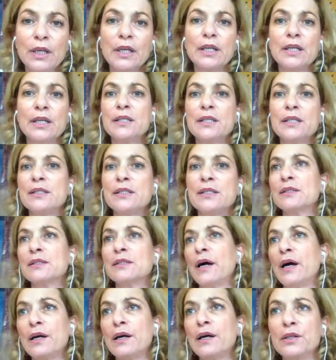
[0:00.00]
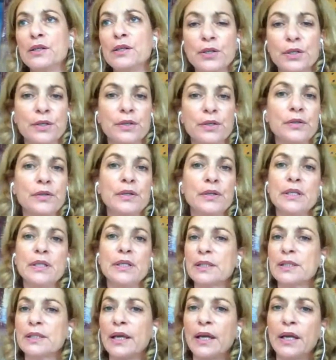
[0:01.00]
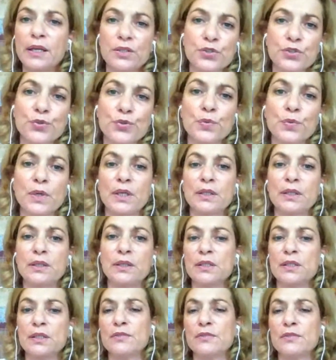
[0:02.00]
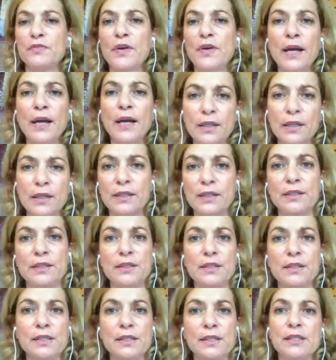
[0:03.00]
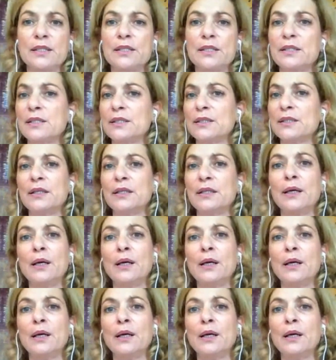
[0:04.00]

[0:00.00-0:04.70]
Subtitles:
is hunger, is hatred, is violence, is